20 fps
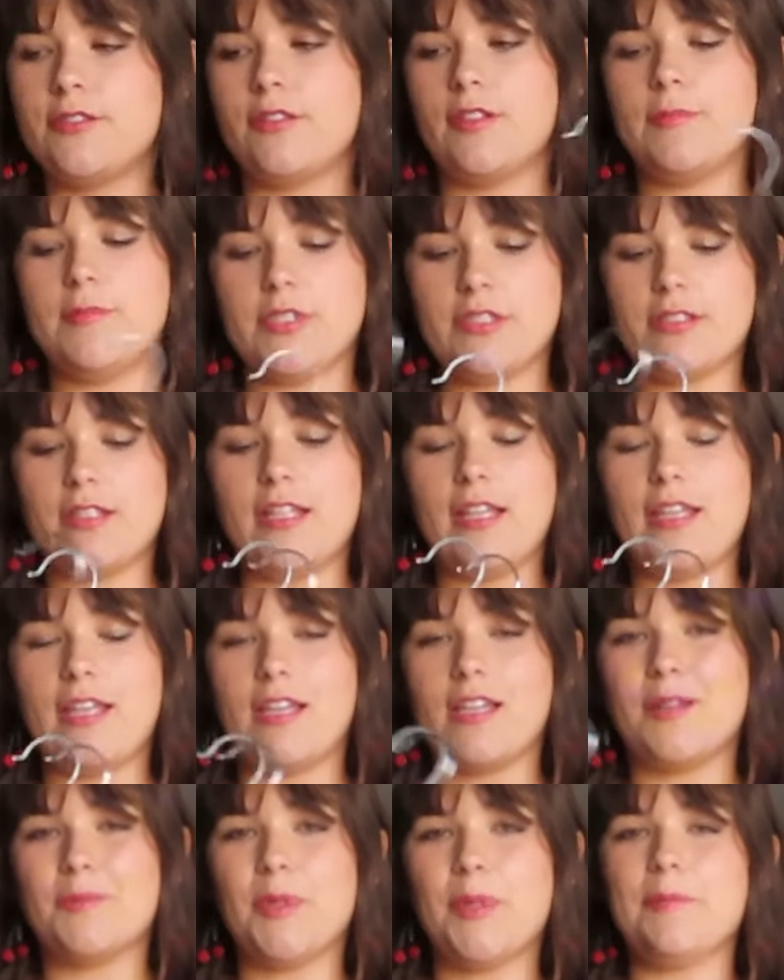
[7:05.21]
So I'm just gonna
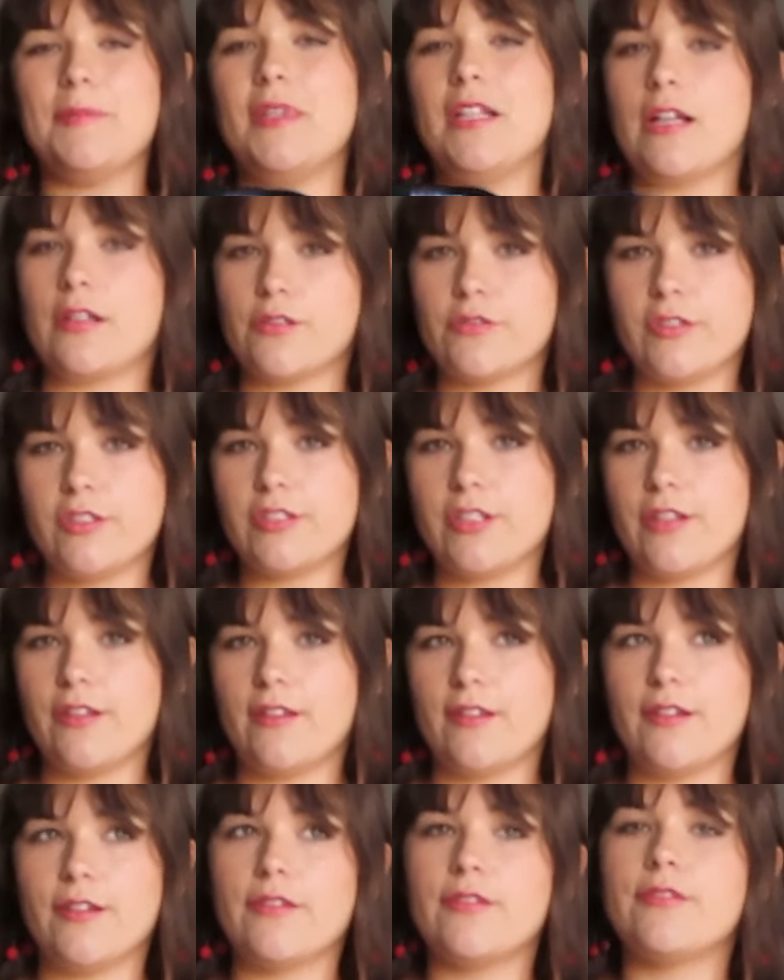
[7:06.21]
hang them up next to each
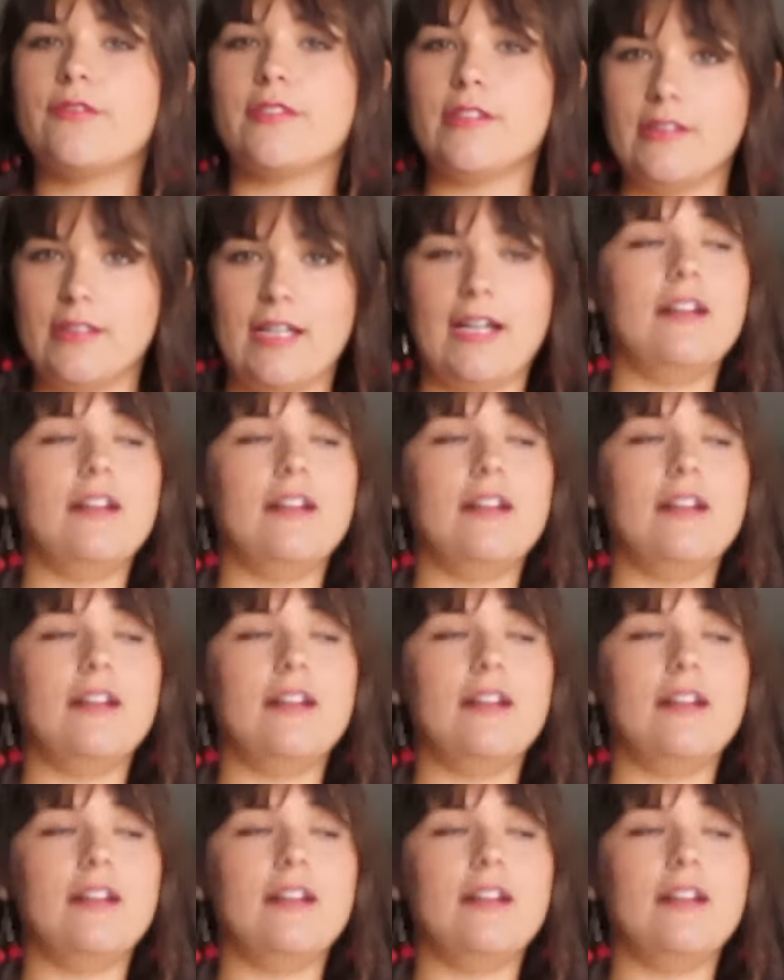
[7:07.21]
other for